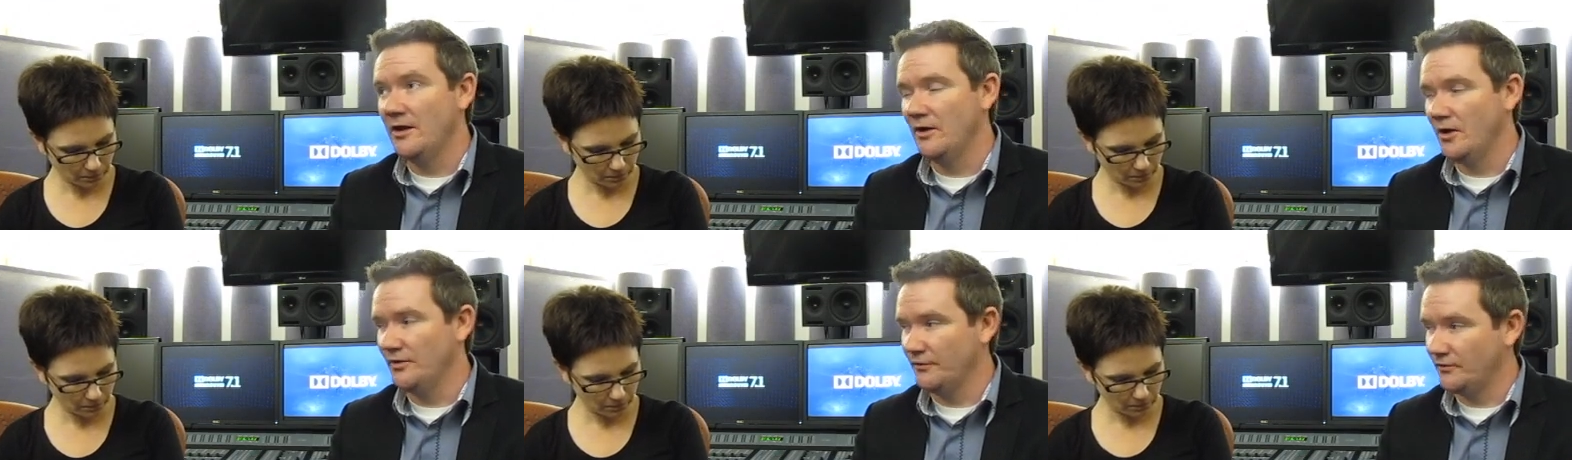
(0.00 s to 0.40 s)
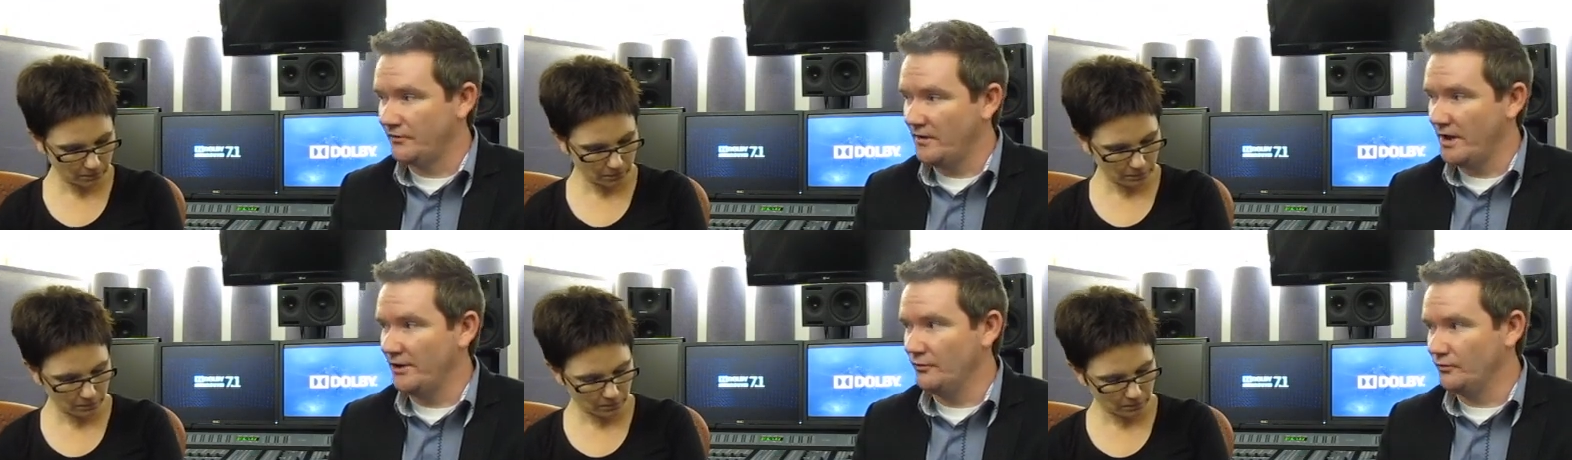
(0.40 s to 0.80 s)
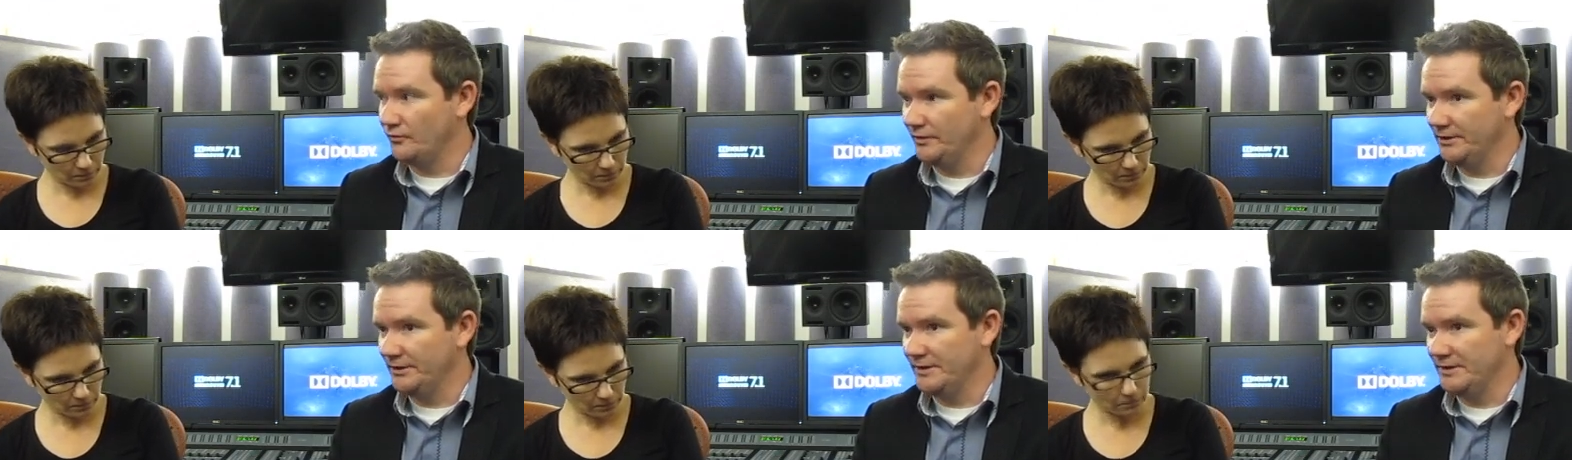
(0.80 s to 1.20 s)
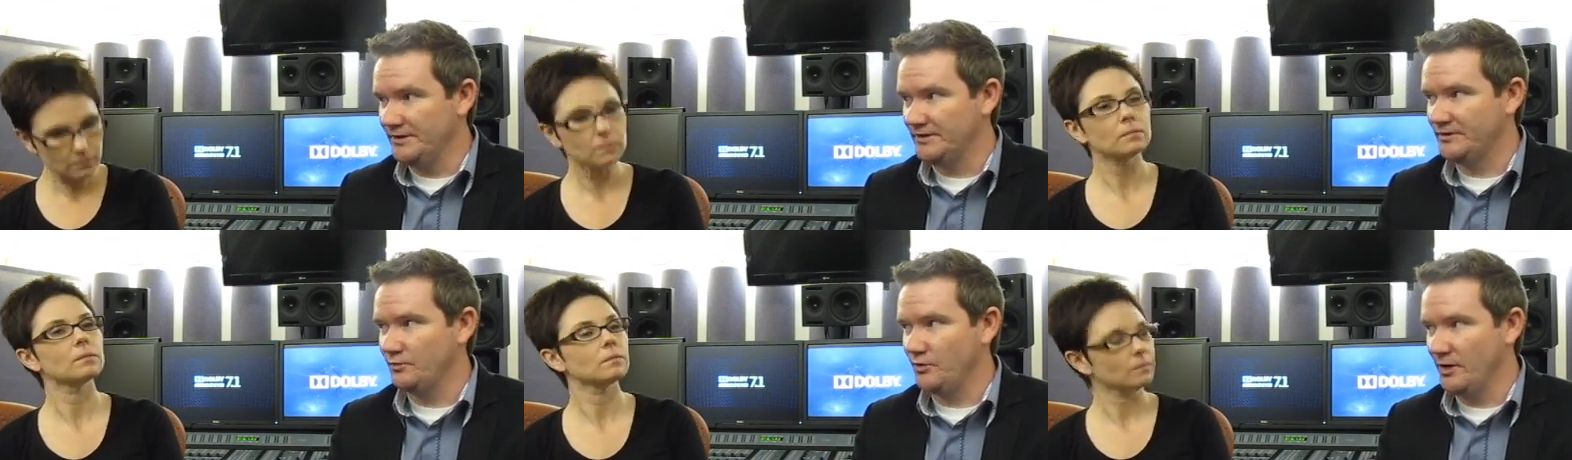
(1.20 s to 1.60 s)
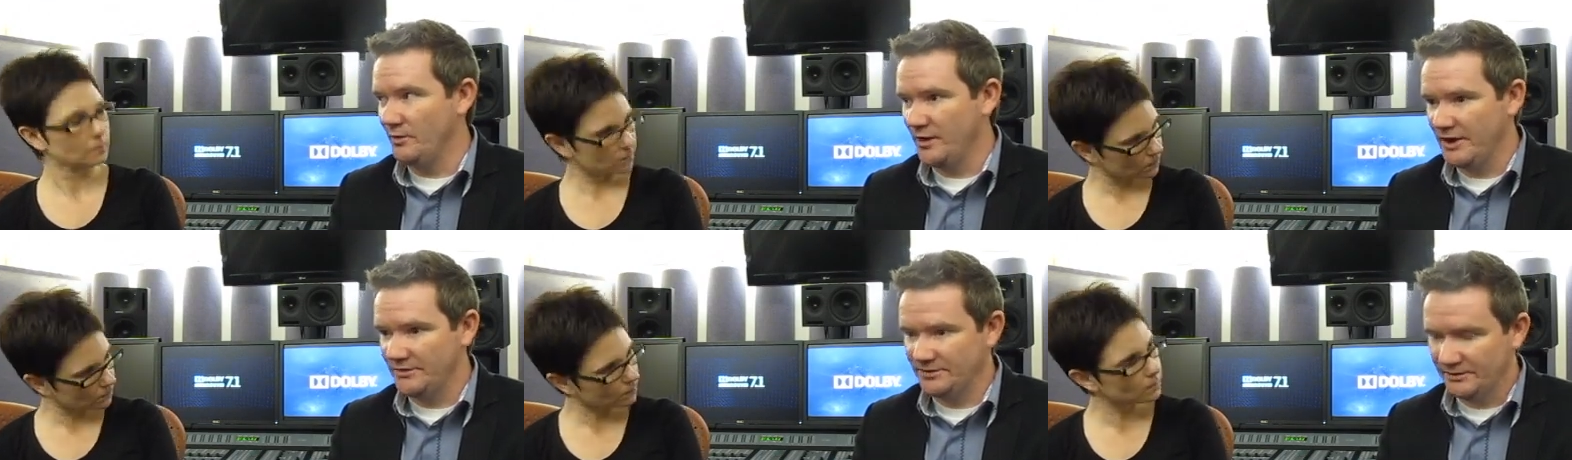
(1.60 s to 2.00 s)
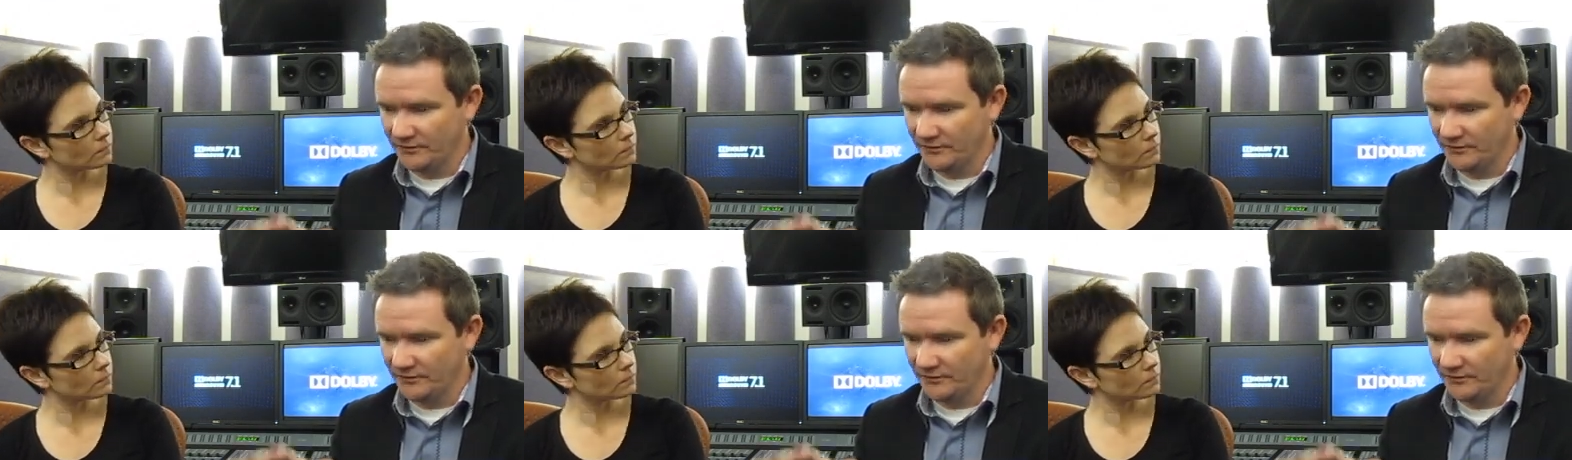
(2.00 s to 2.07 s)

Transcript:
Speaker 1: on the final release, where we actually